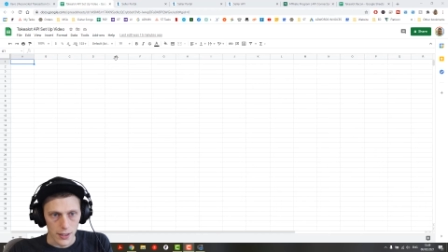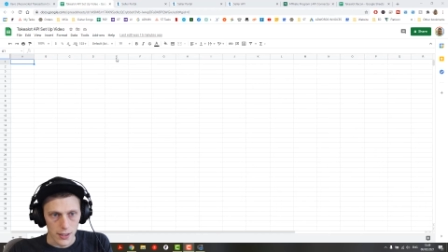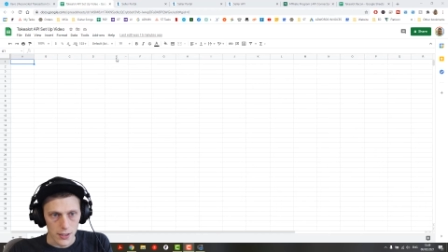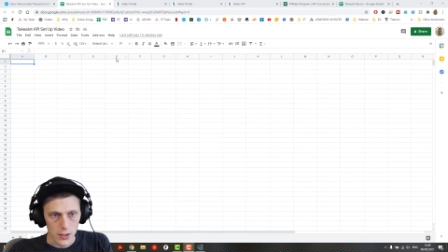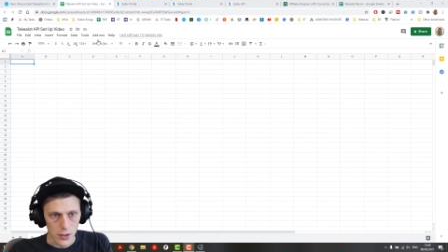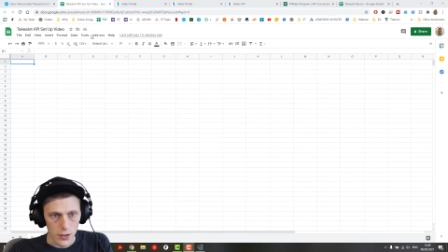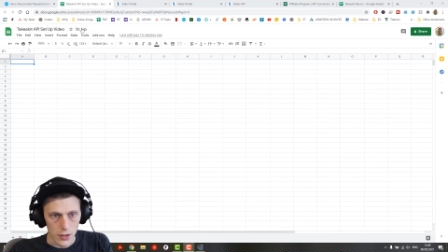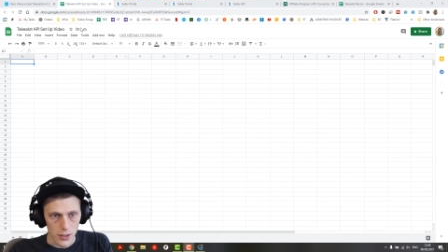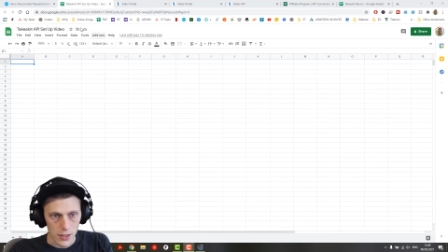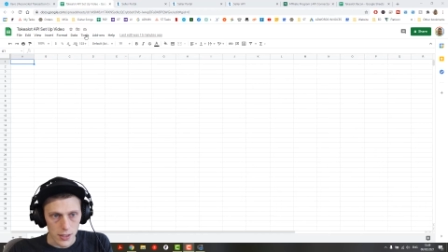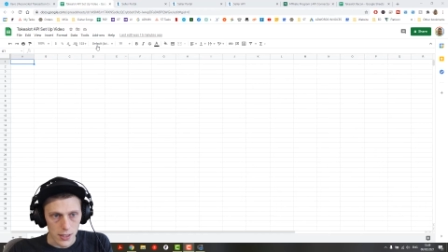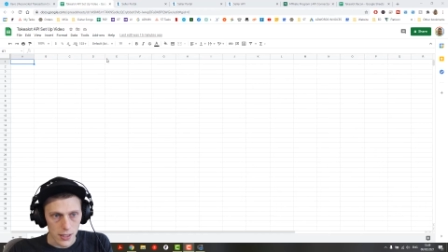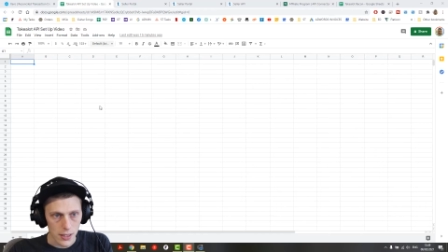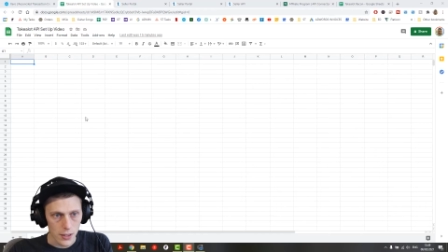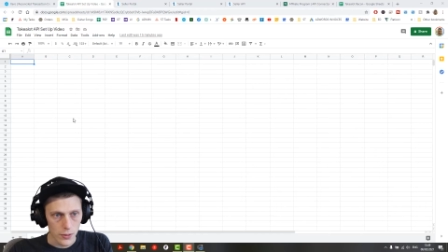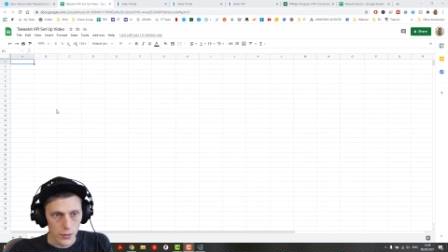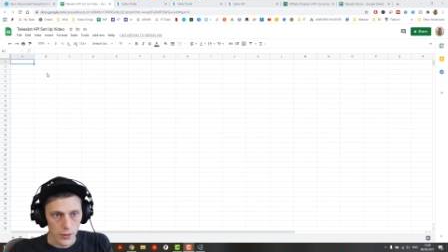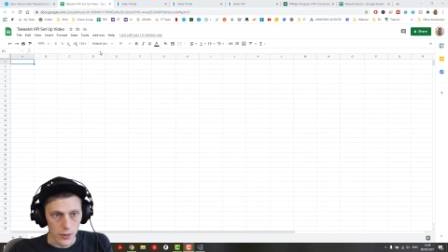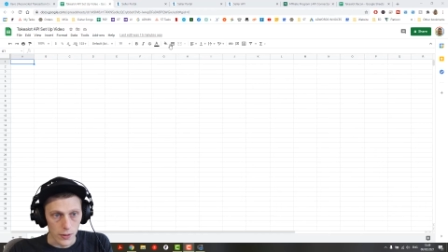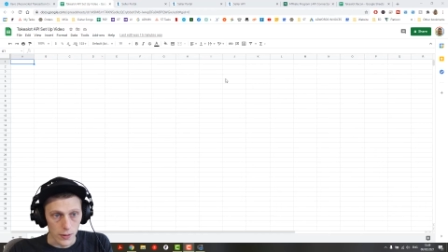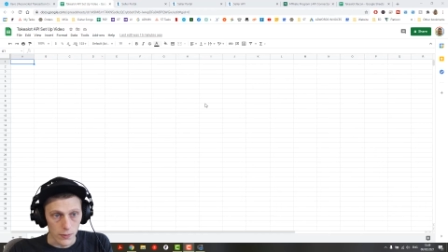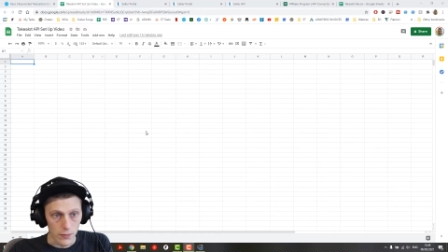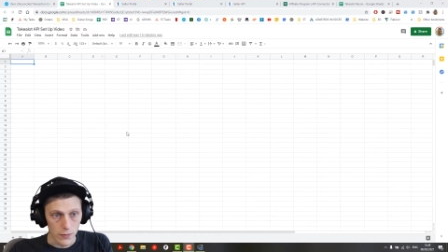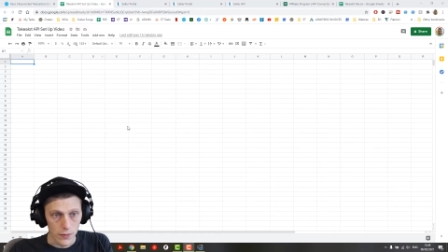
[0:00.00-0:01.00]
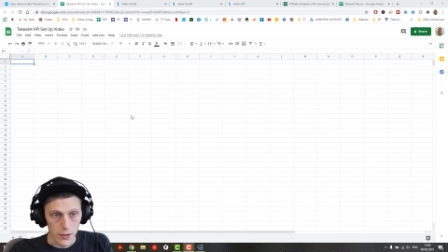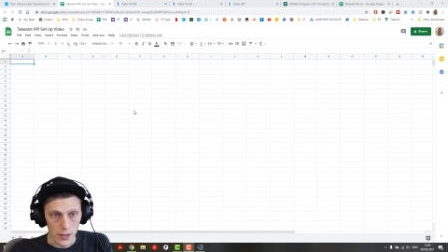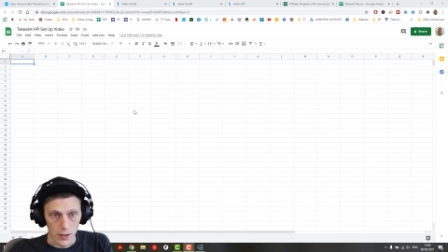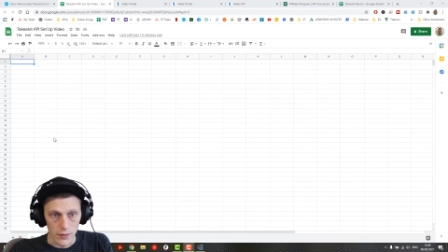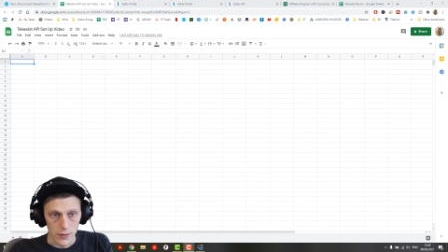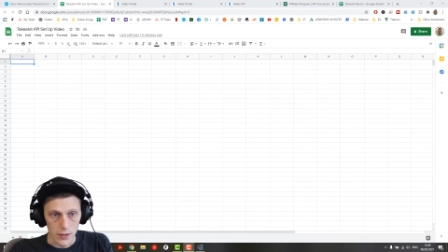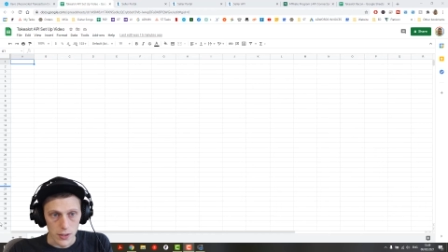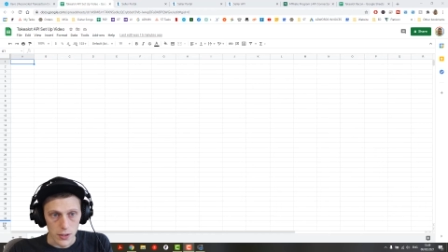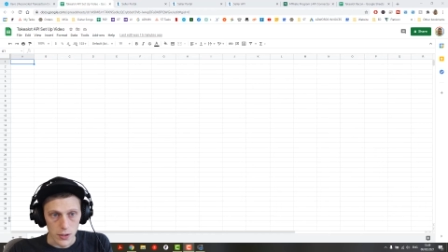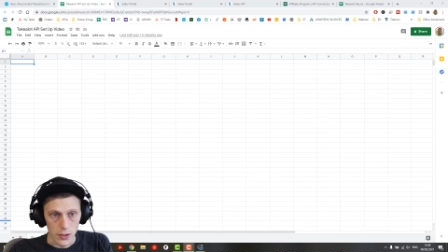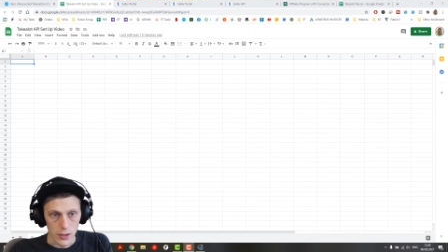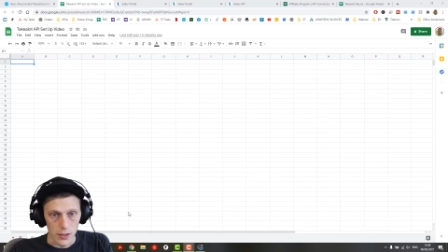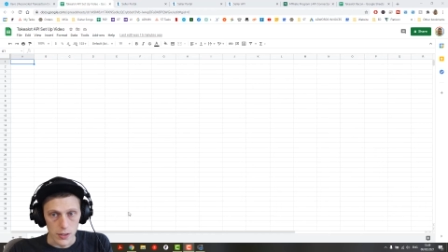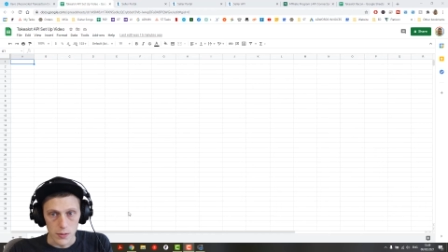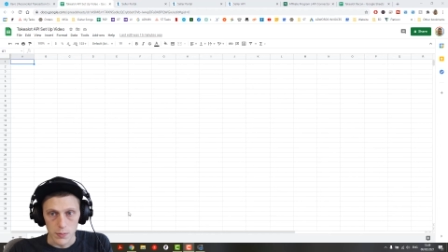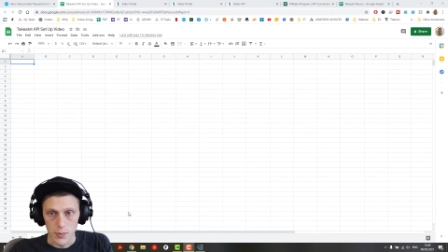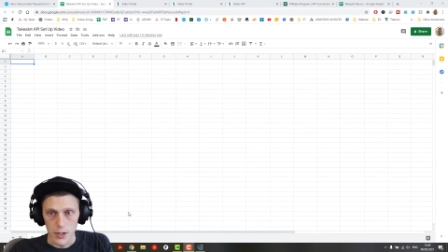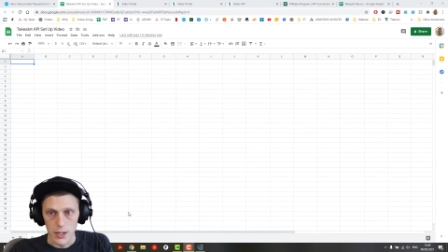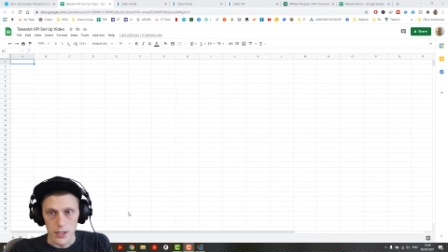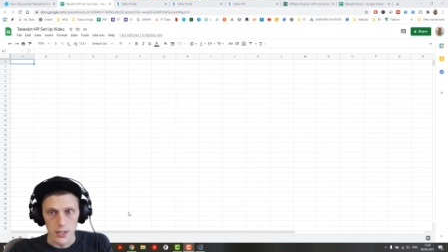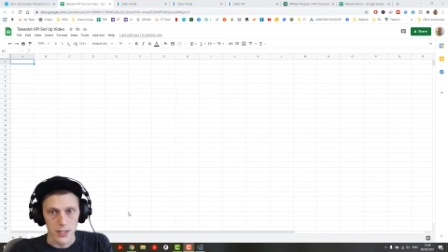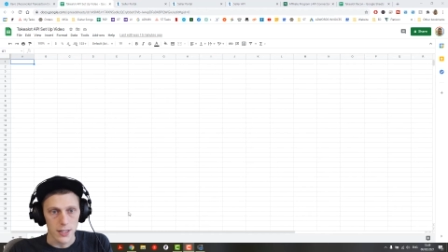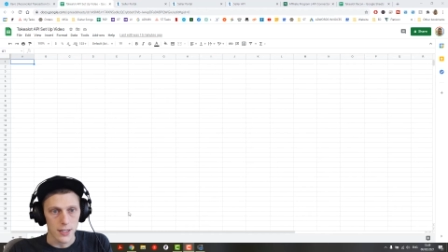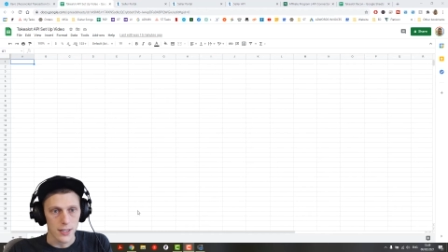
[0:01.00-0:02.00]
as you can see, we've I've just got a
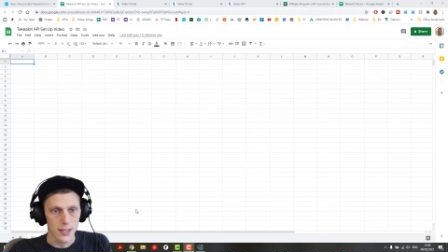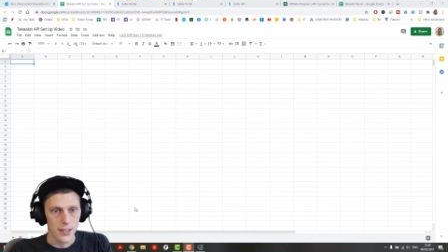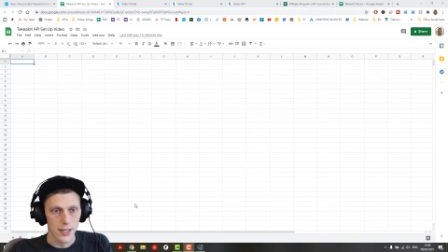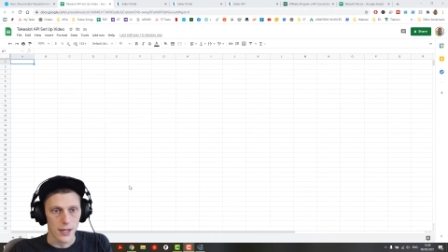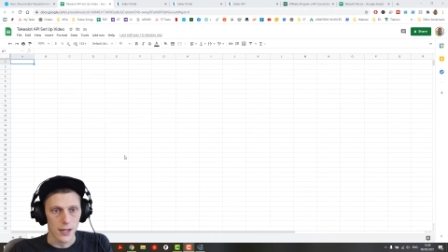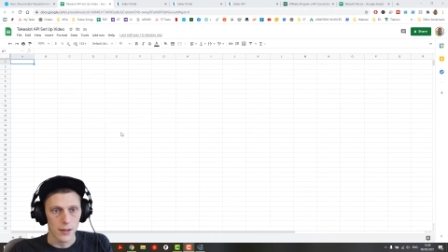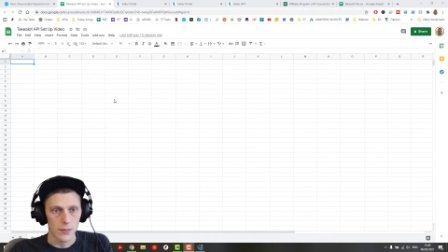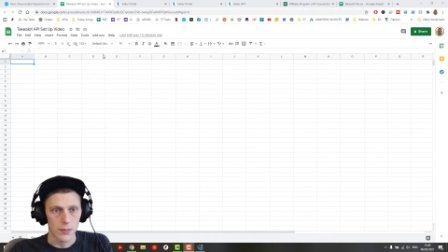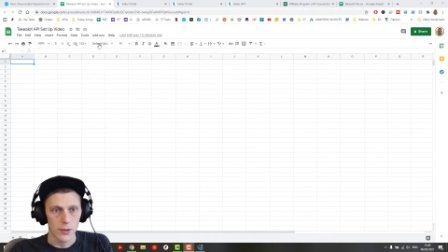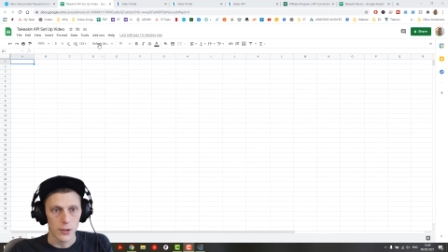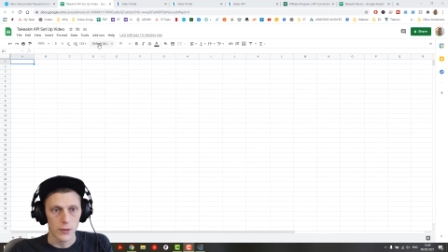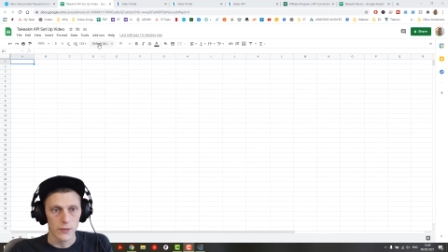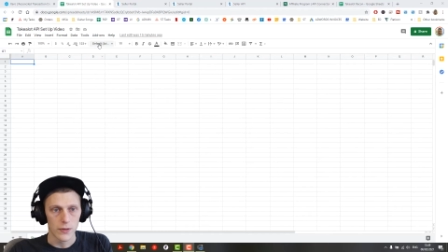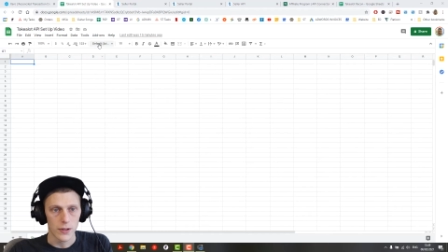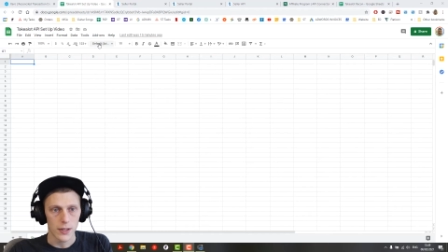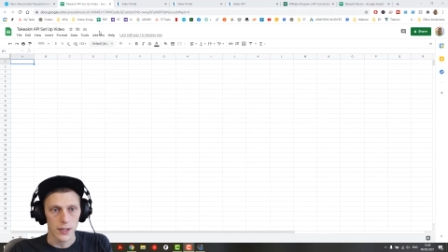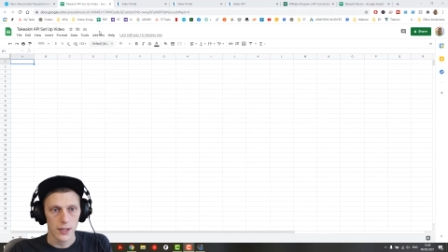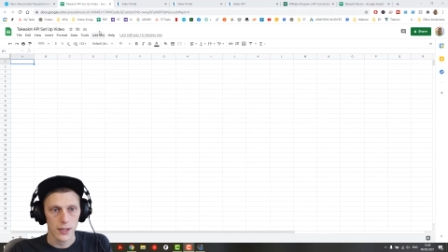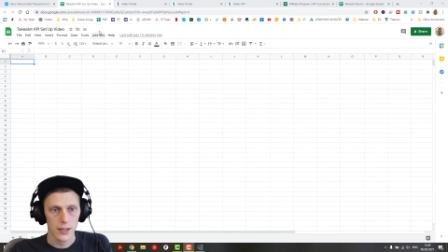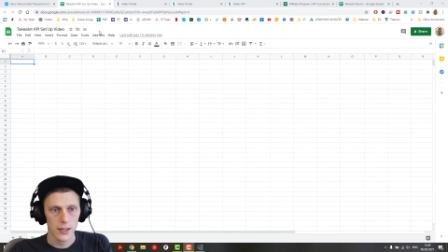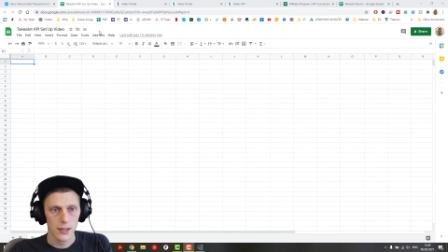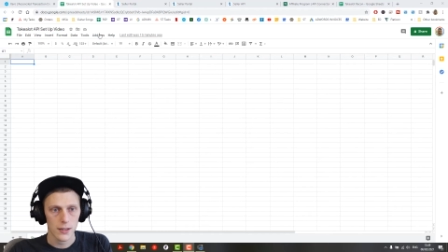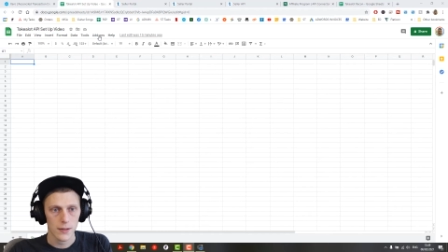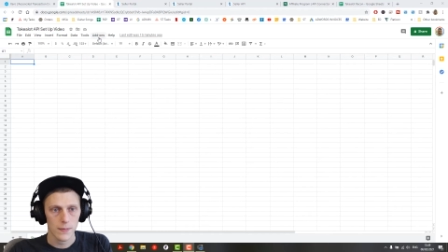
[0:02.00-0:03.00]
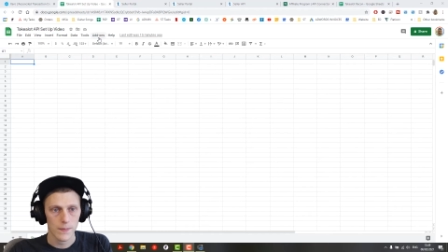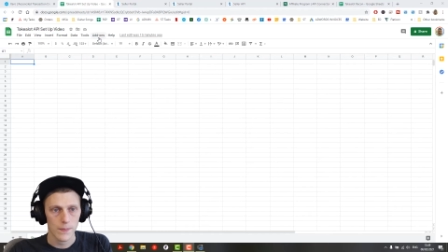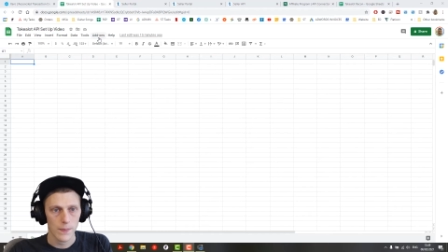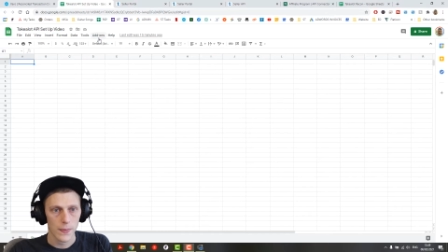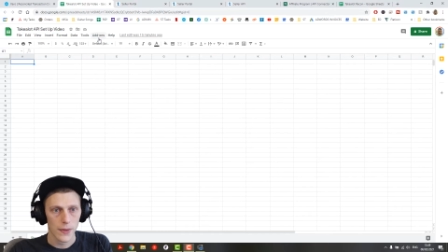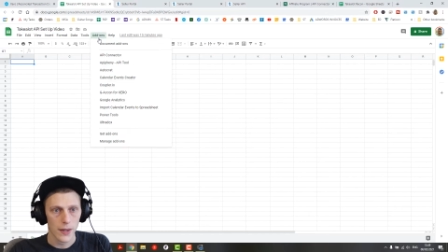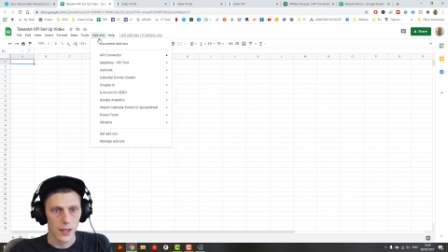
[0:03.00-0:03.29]
spreadsheet set up over here.